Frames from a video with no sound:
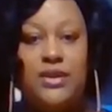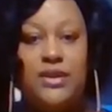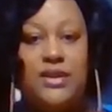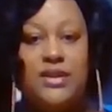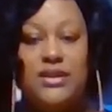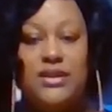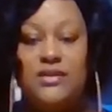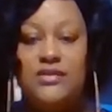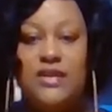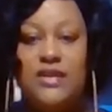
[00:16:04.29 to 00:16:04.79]
It
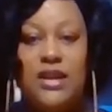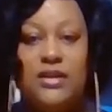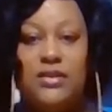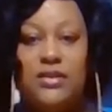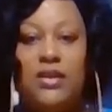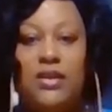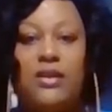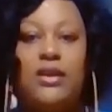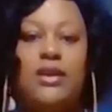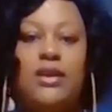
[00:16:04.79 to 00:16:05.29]
didn't take
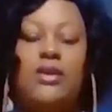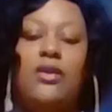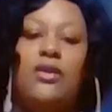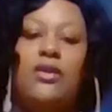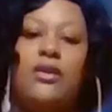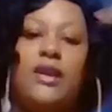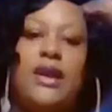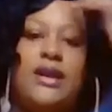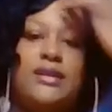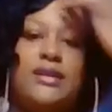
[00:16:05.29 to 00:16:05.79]
long at
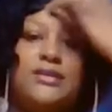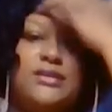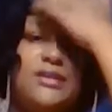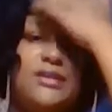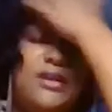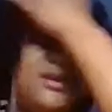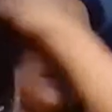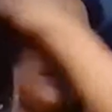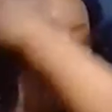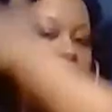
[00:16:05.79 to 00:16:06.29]
all, guys.
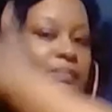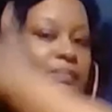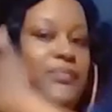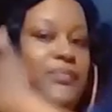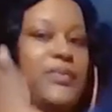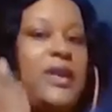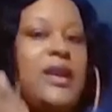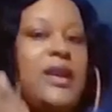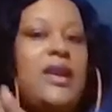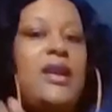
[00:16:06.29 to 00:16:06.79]

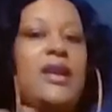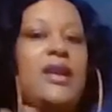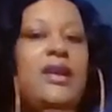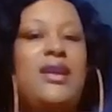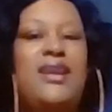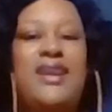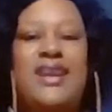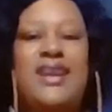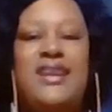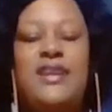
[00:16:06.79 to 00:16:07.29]

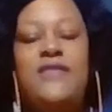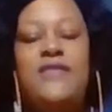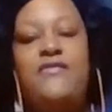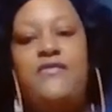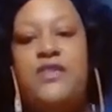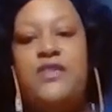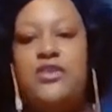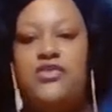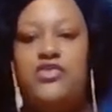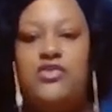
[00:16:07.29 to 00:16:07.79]
Any
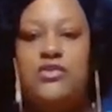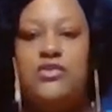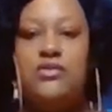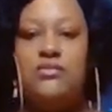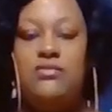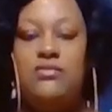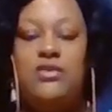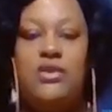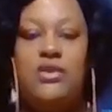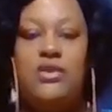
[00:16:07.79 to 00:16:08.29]
fish,
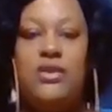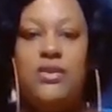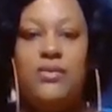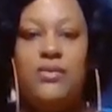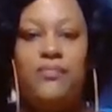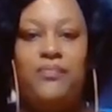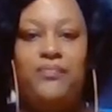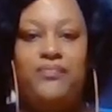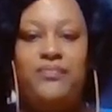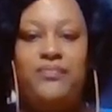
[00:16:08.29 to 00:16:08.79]
you know,
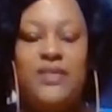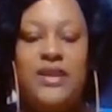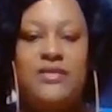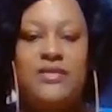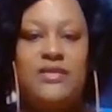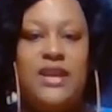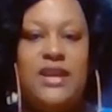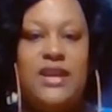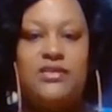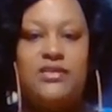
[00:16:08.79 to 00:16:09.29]
it
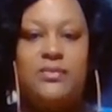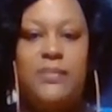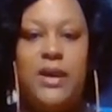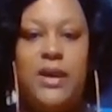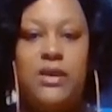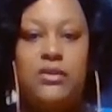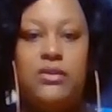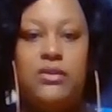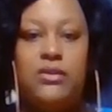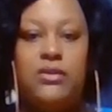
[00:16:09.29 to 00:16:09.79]
takes
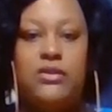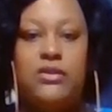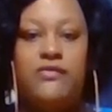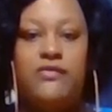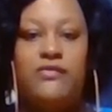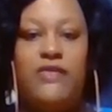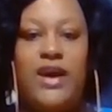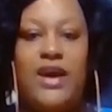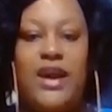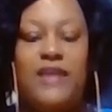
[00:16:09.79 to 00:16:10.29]
about a good
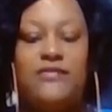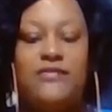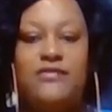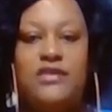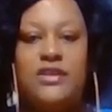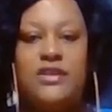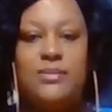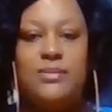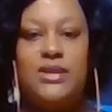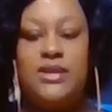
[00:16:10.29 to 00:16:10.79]

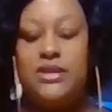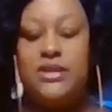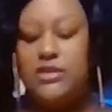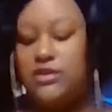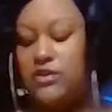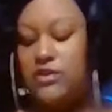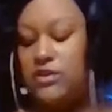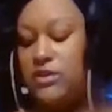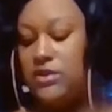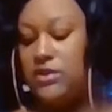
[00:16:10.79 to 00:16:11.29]
5-10
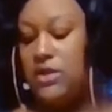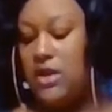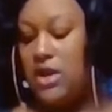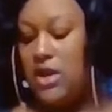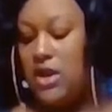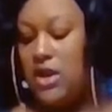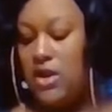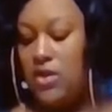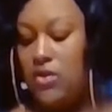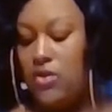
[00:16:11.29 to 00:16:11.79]
minutes
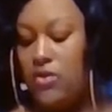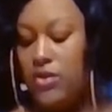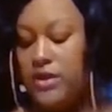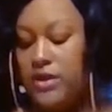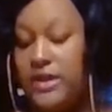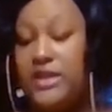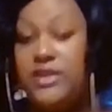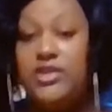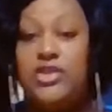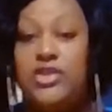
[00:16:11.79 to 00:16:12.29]
on
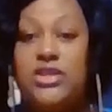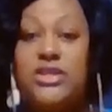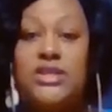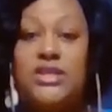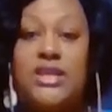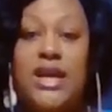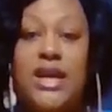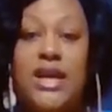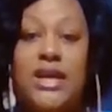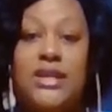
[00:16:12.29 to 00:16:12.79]
each
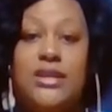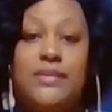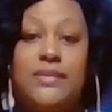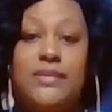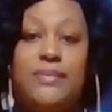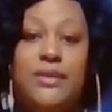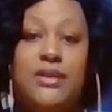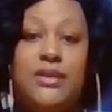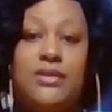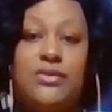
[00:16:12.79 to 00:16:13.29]
side,
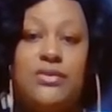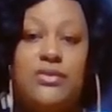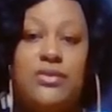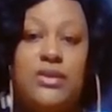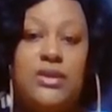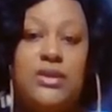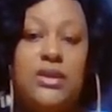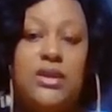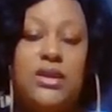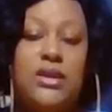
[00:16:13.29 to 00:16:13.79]
depending
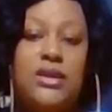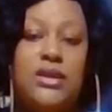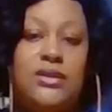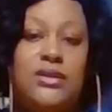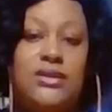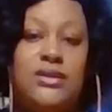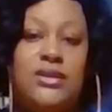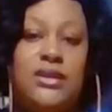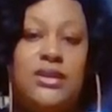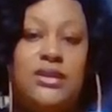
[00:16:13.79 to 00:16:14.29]
on the
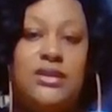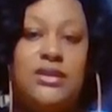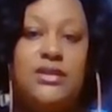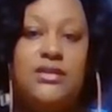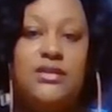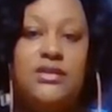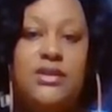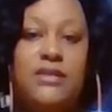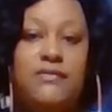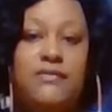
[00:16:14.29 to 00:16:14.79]

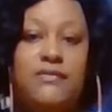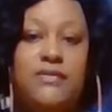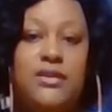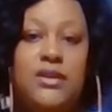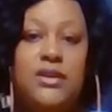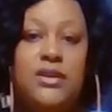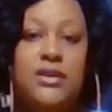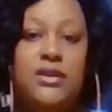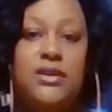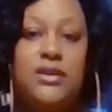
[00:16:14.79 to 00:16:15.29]
thickness of
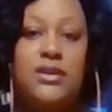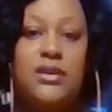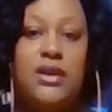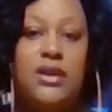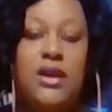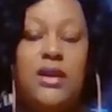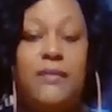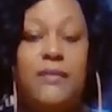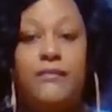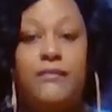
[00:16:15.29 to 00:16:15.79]
the
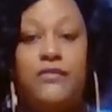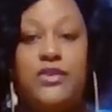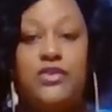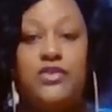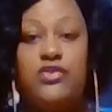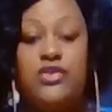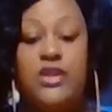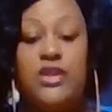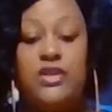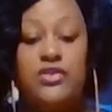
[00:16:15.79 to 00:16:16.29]

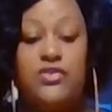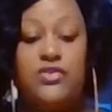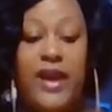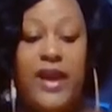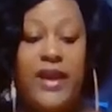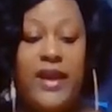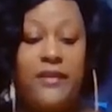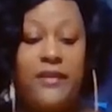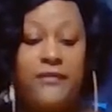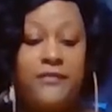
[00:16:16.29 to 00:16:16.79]
fish that you
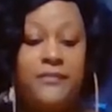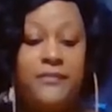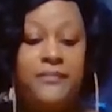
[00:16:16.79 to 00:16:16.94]
have.